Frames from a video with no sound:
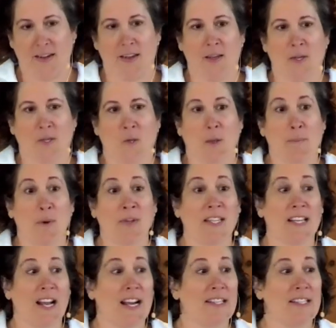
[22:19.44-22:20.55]
So I put
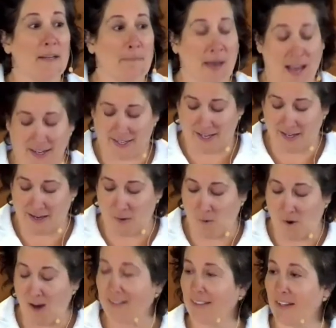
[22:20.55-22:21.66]
the icing back and I
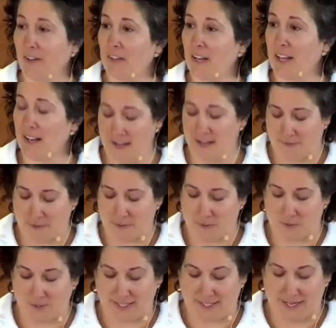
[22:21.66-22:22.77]
walked out and I never
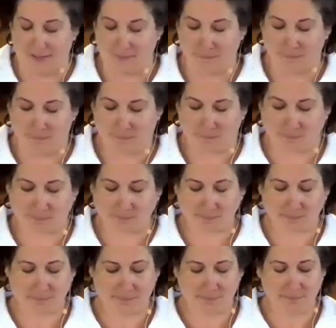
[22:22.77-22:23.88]
stole again.
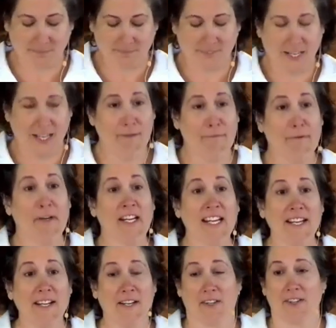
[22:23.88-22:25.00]
And for
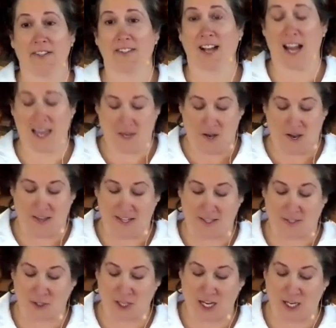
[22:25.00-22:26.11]
years, I thought
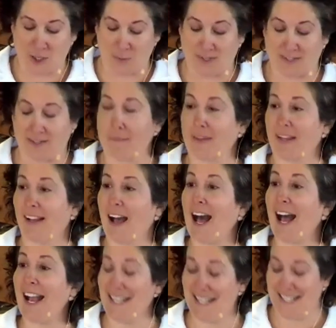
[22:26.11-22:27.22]
this change was something
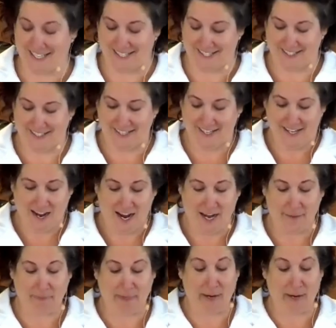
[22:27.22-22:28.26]
I did. I had been a